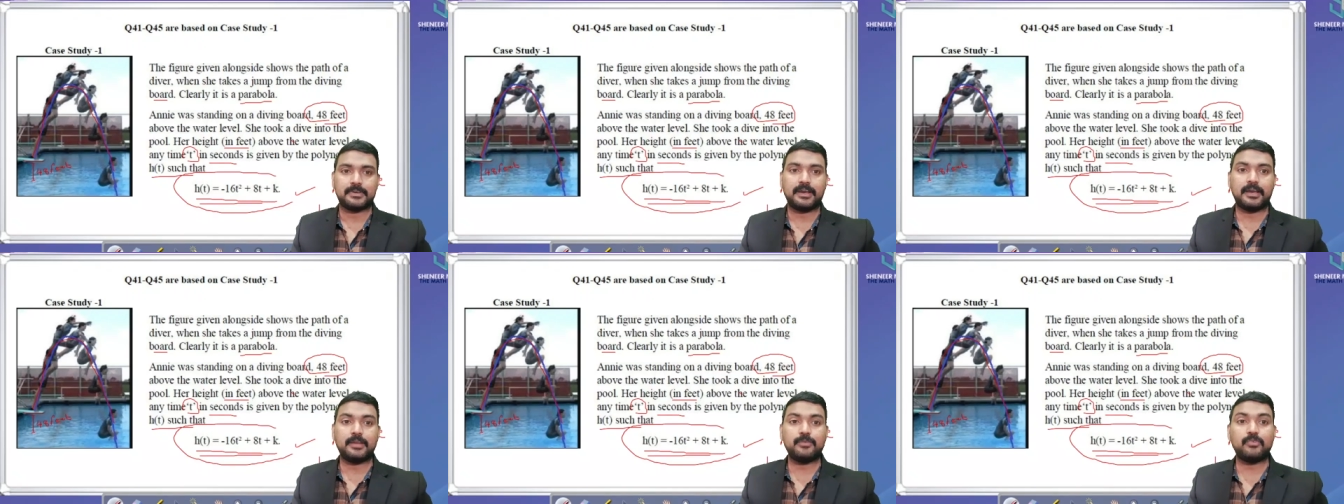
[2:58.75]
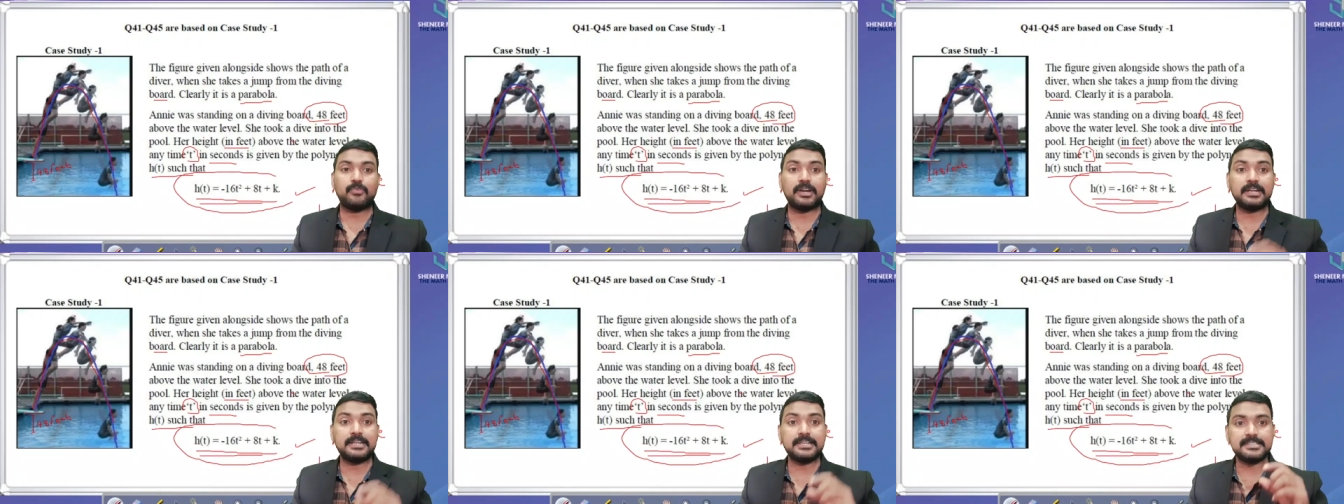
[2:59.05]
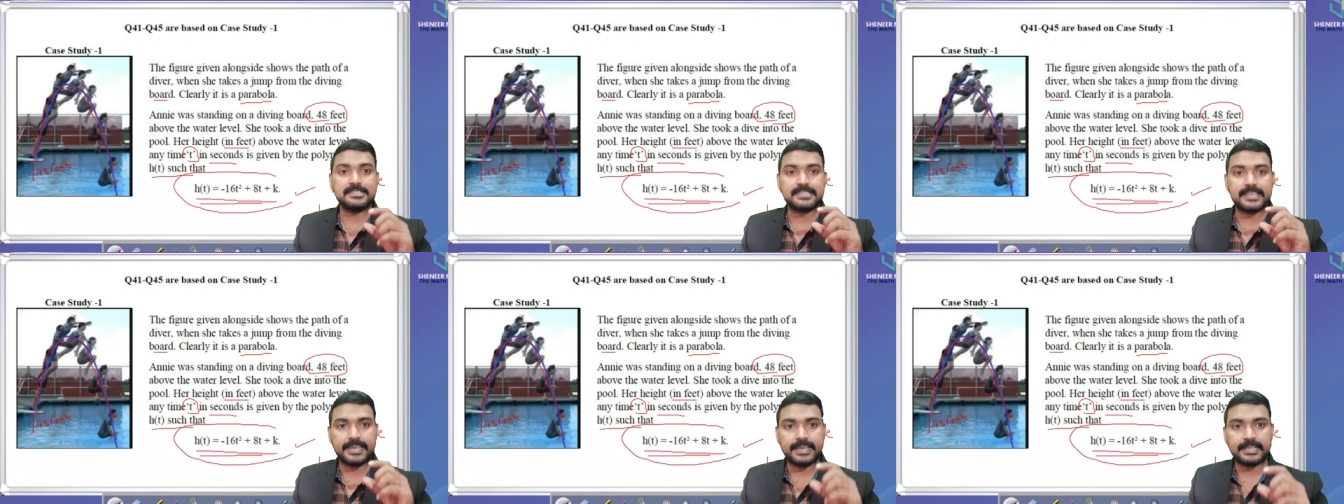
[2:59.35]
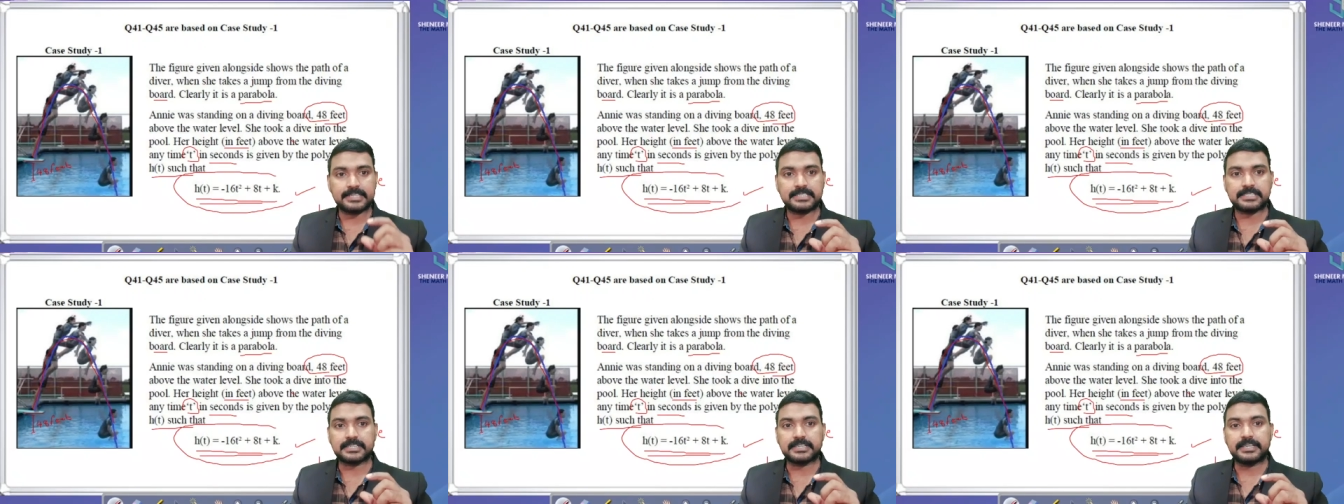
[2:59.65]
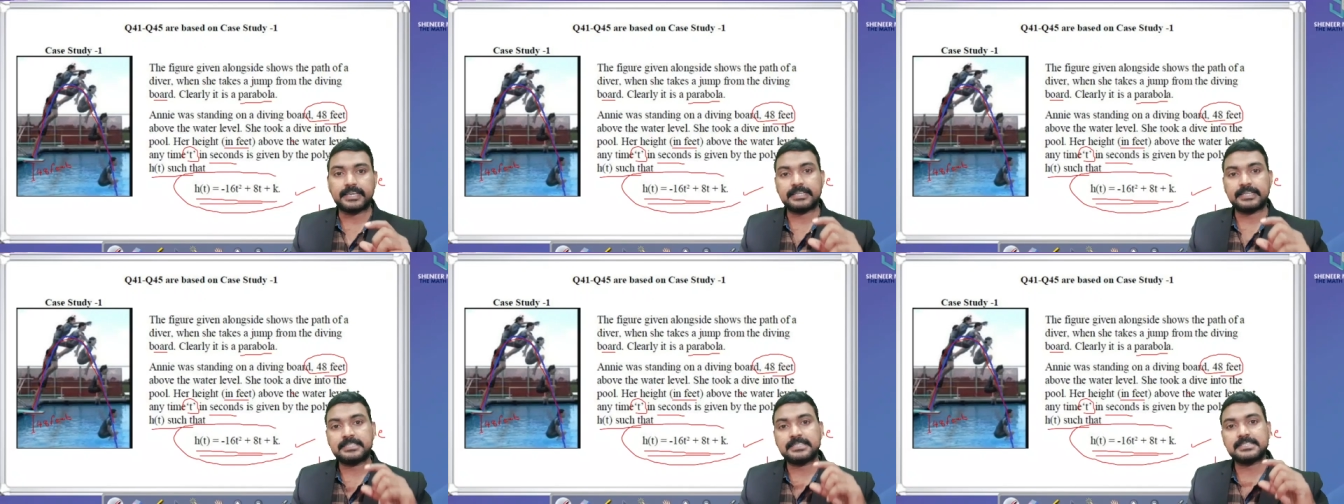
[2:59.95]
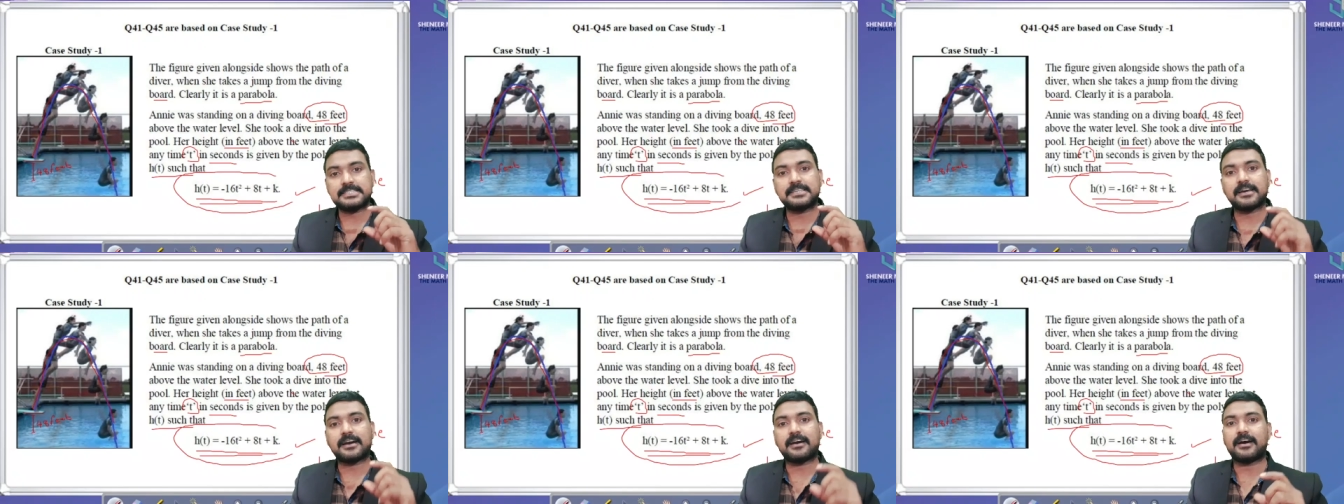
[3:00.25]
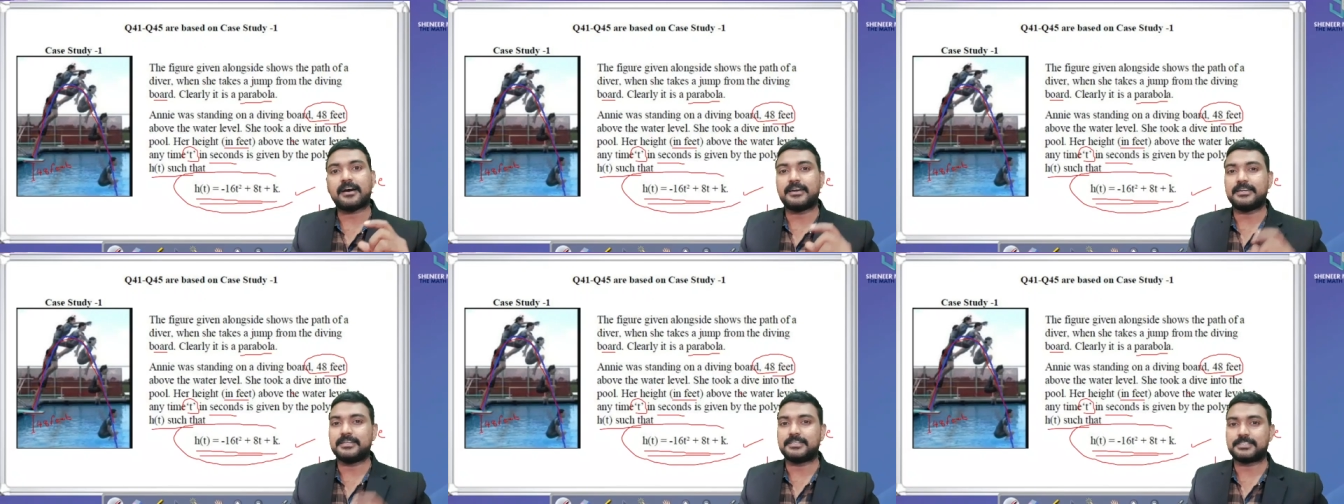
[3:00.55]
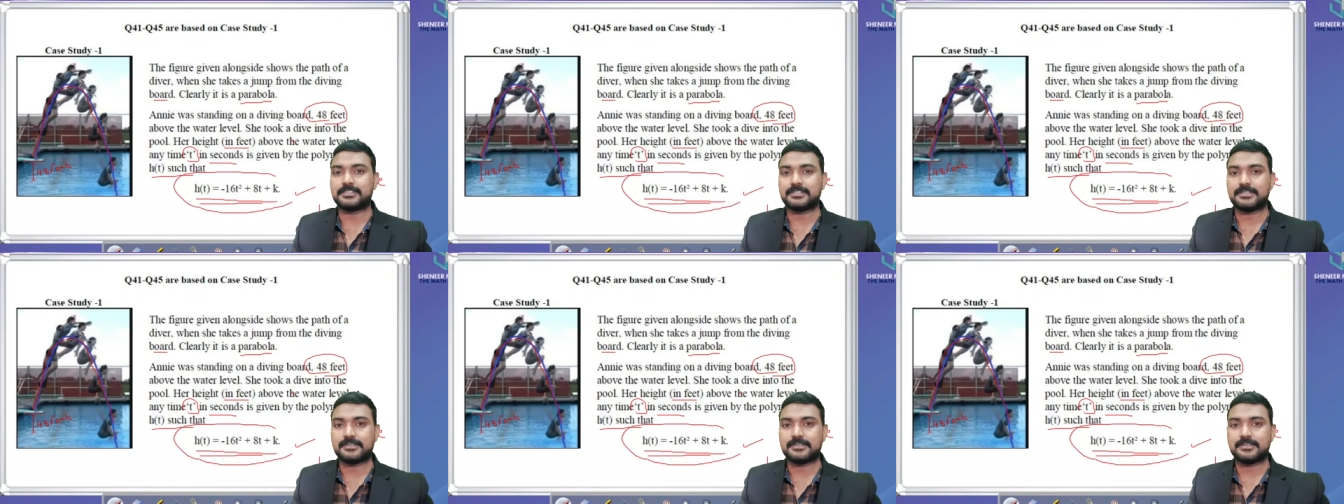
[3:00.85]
And what is h? H is the height.